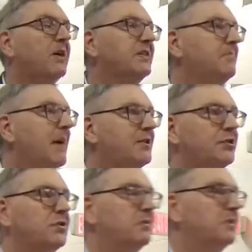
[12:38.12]
might
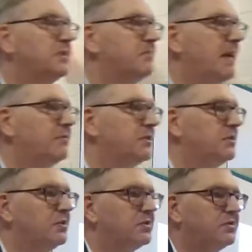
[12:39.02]
imagine this mountain
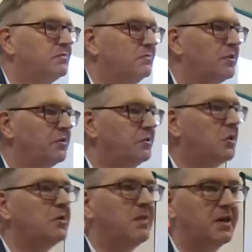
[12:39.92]
as one of the
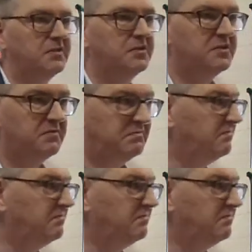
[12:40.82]
Dolomites.